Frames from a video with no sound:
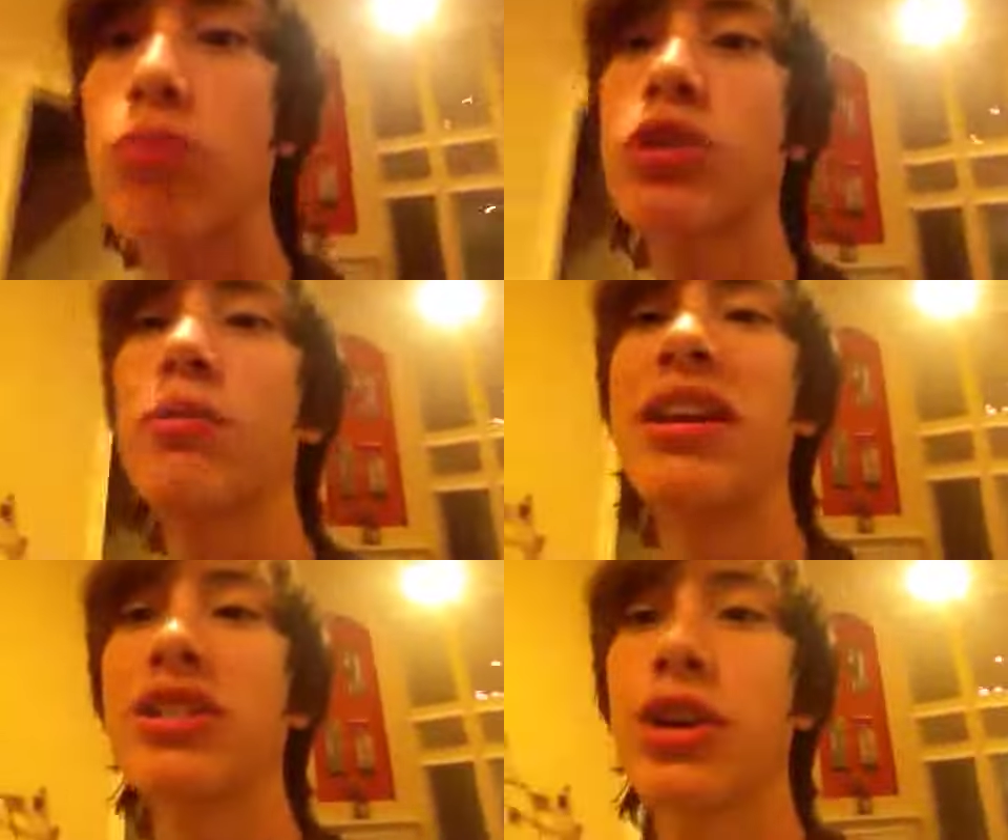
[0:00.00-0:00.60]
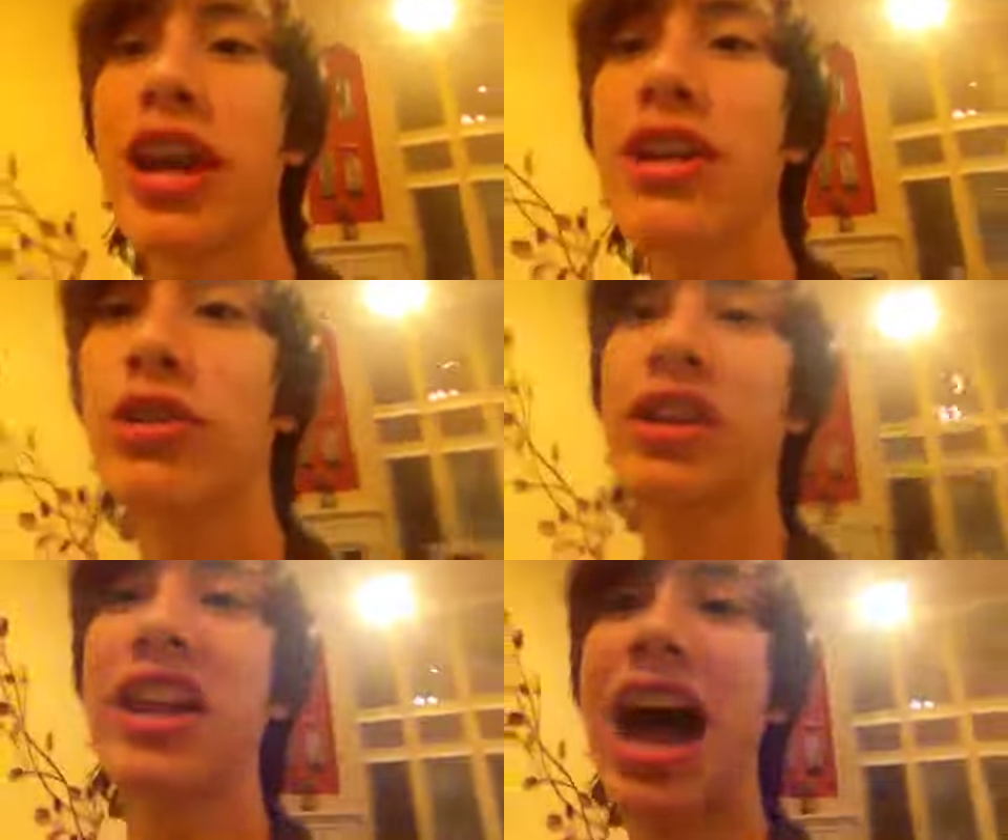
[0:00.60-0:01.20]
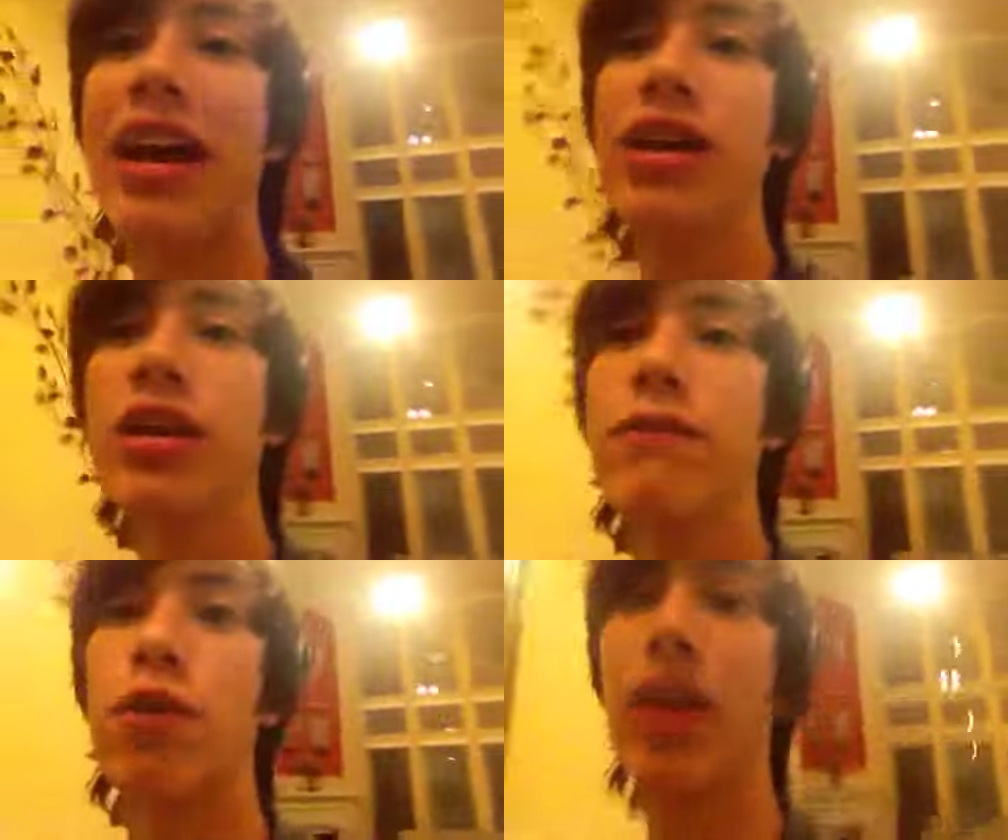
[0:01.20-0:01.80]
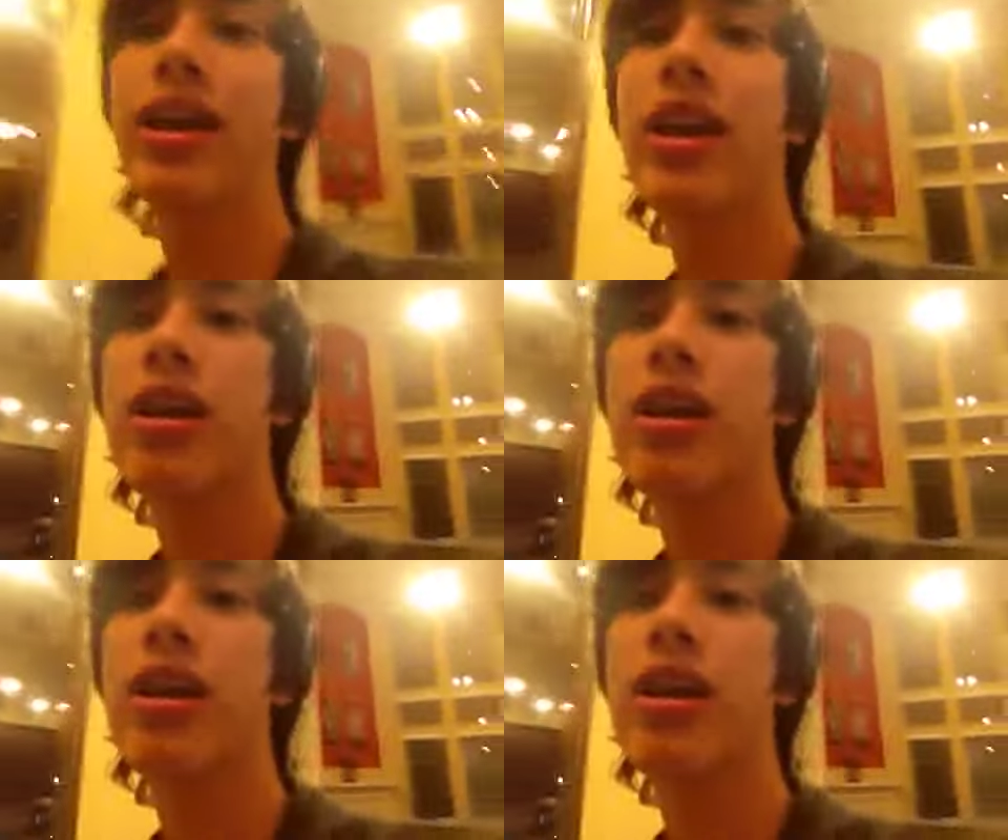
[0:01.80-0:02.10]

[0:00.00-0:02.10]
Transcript: Oh, 2 minutes, 38, 39, 40,